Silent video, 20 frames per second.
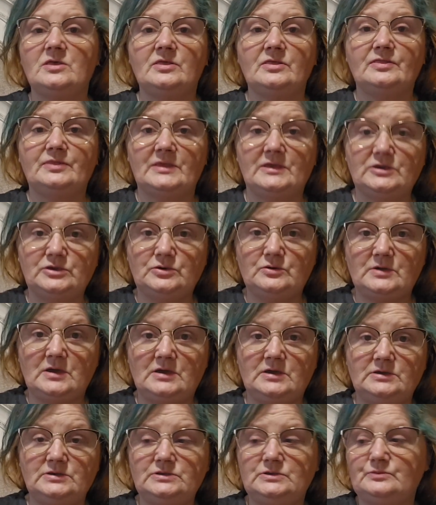Thank you
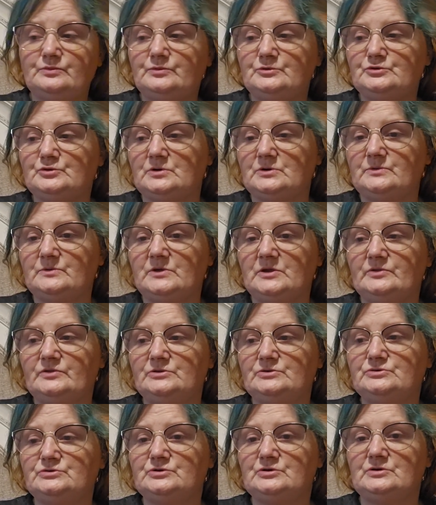guys for joining me on
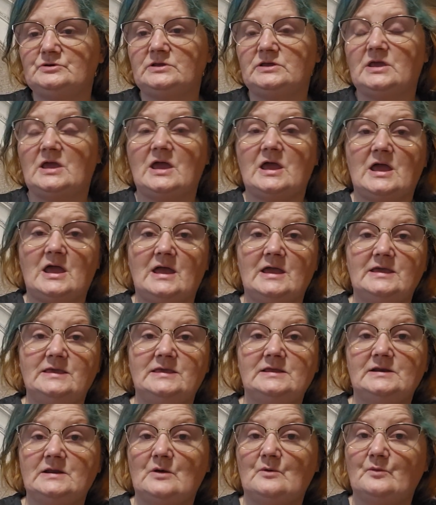this journey. I
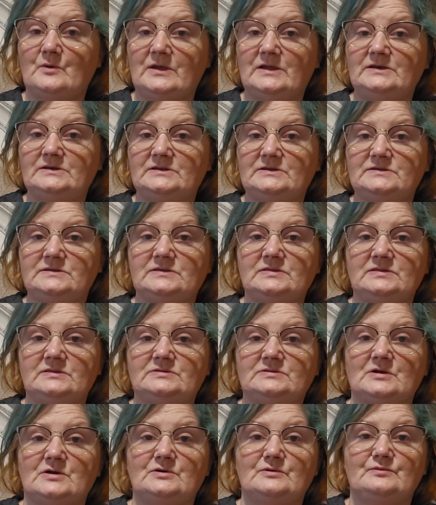cannot wait to see
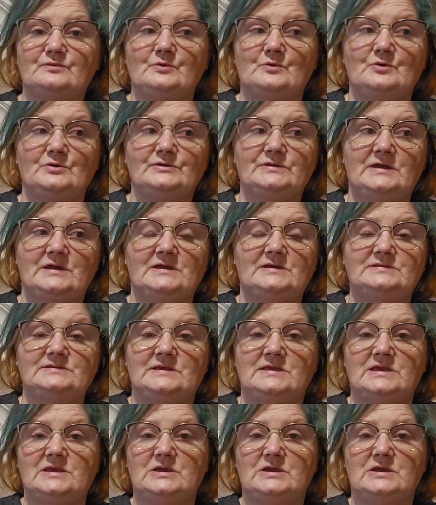this unfold as a